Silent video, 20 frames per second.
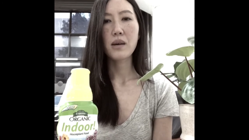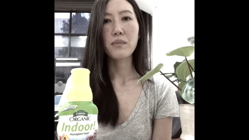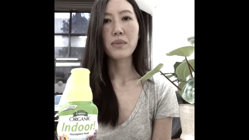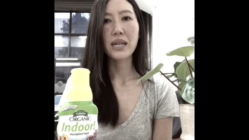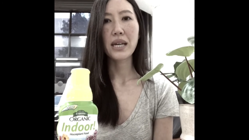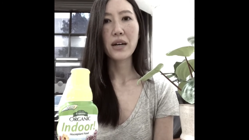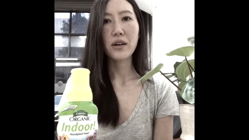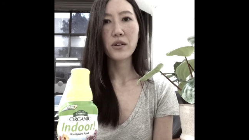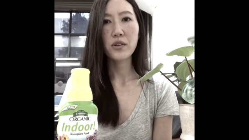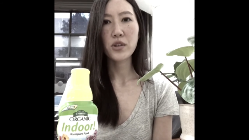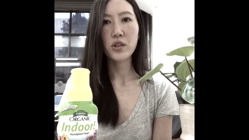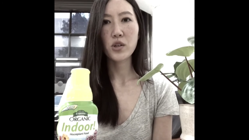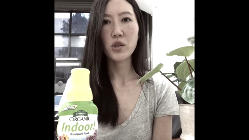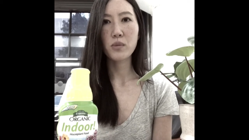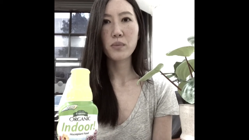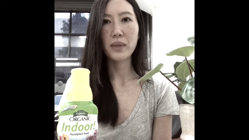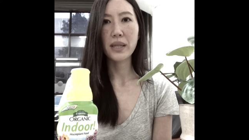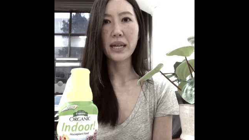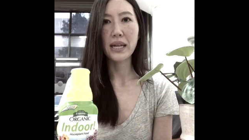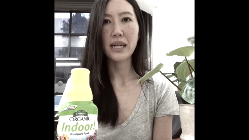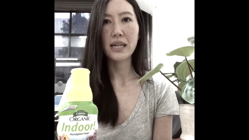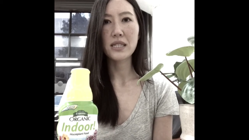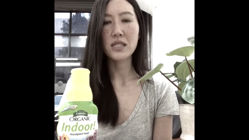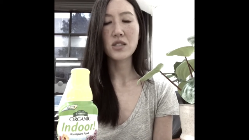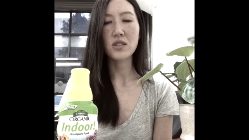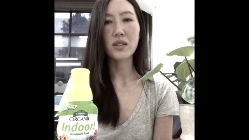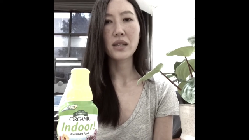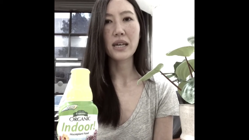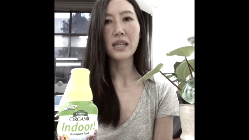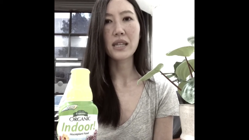be healthier plants,
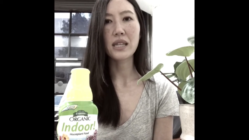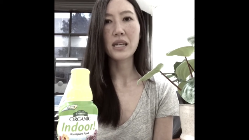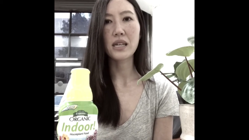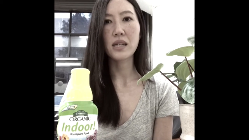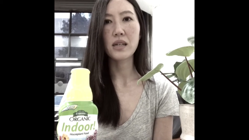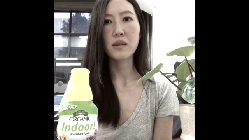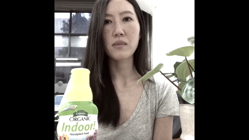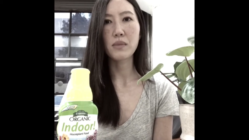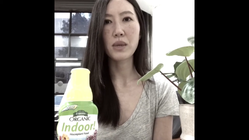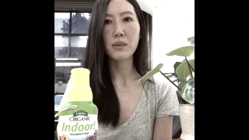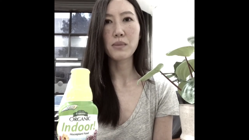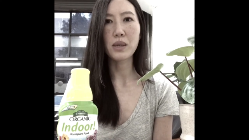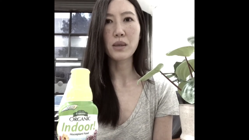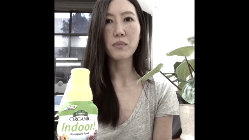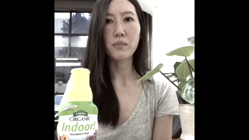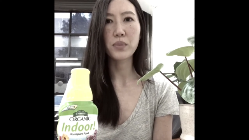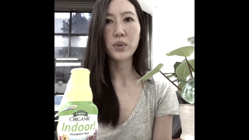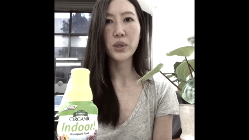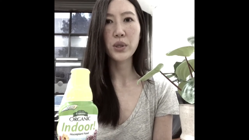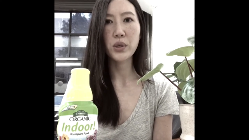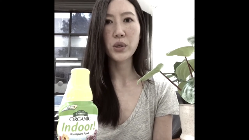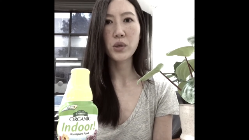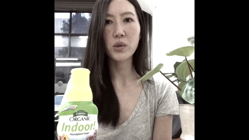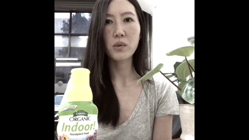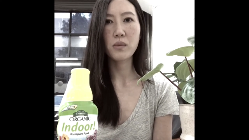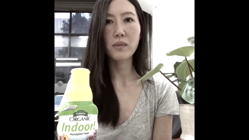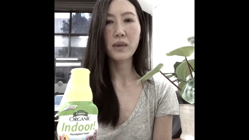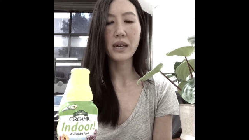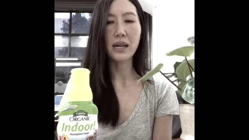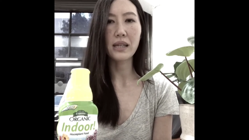so that they can maybe
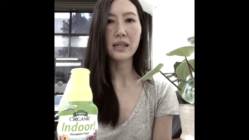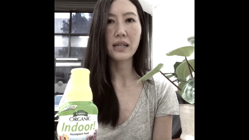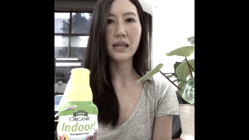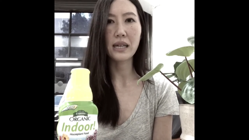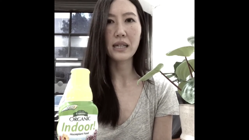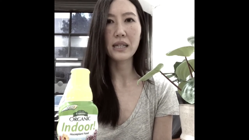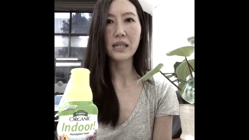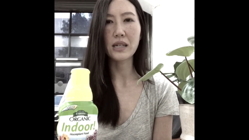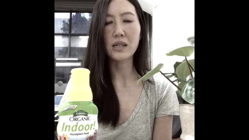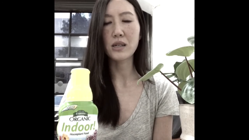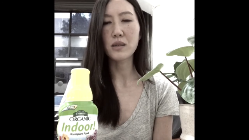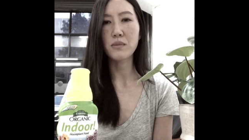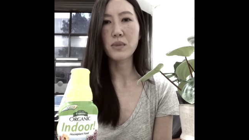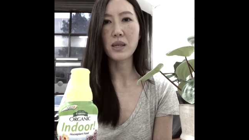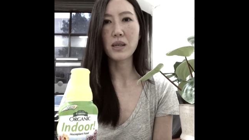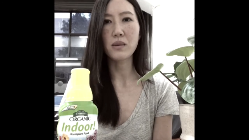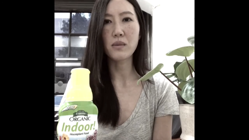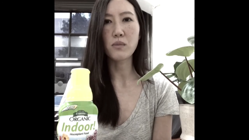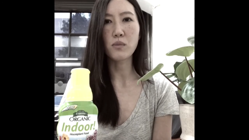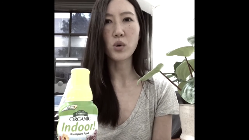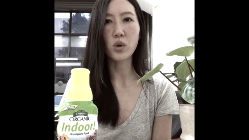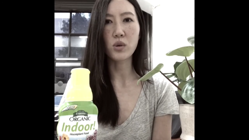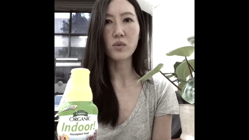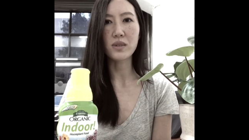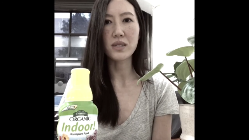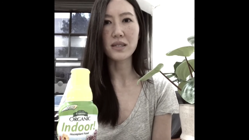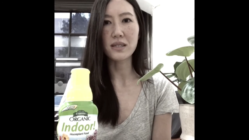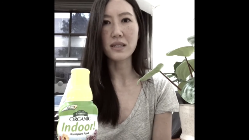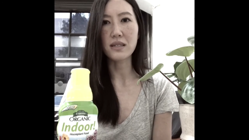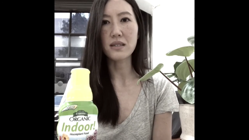bloom, and then they can be more
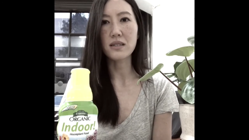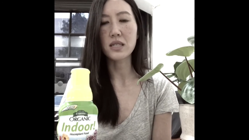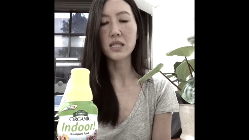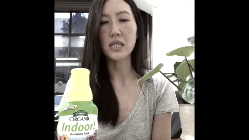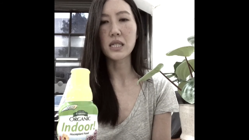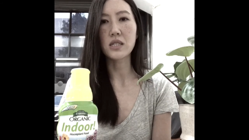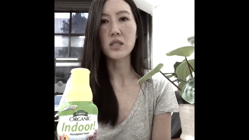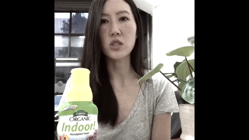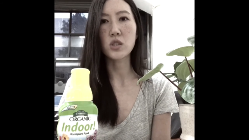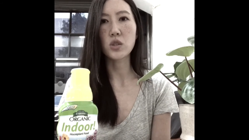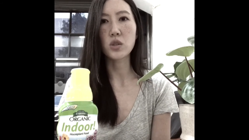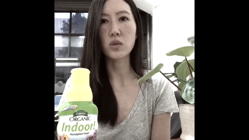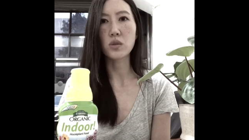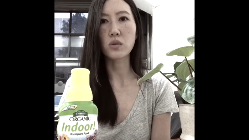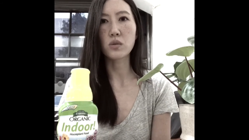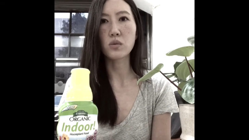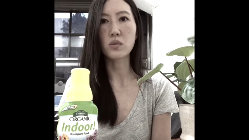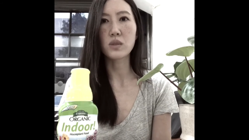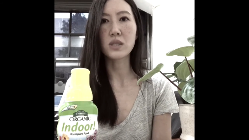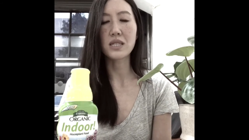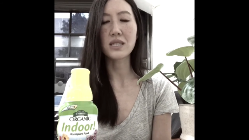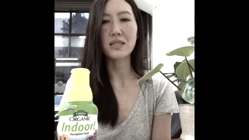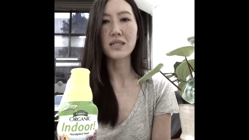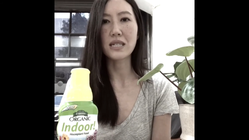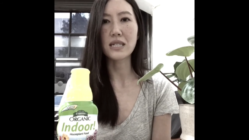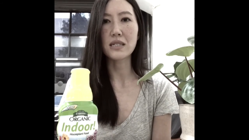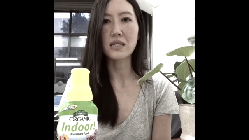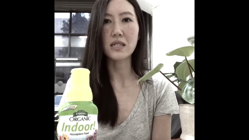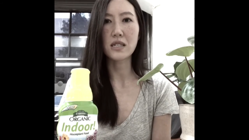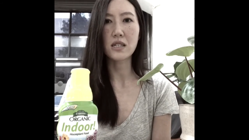resistant to
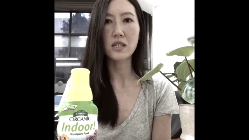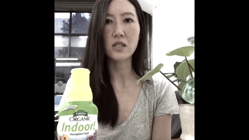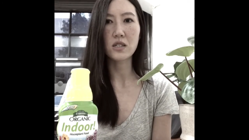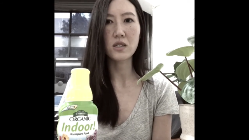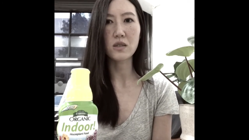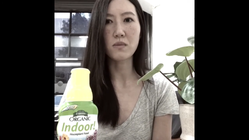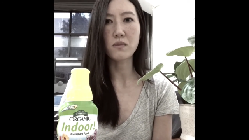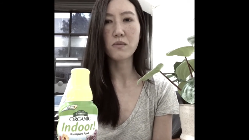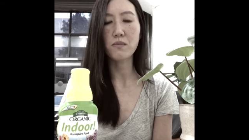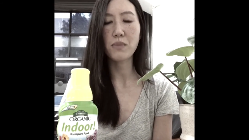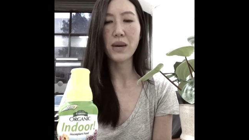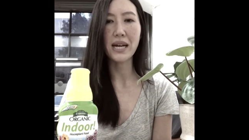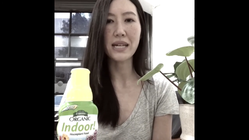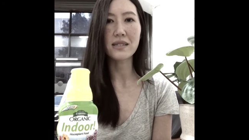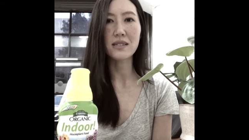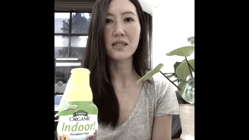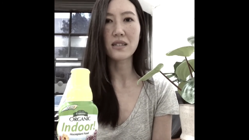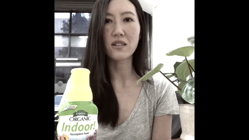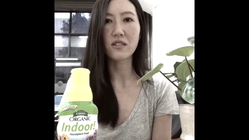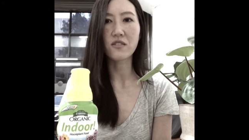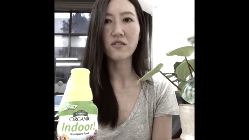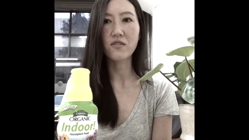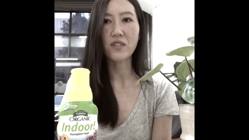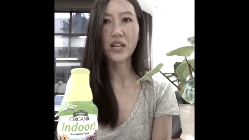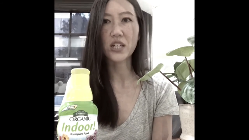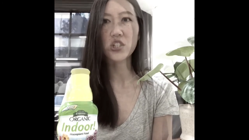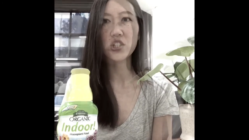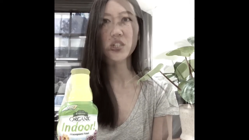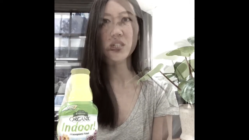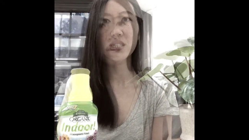diseases and pests and
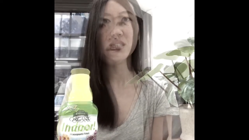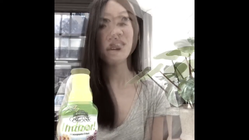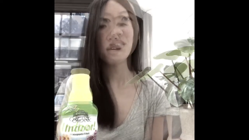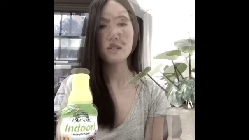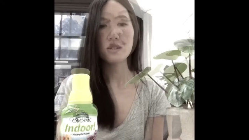infections.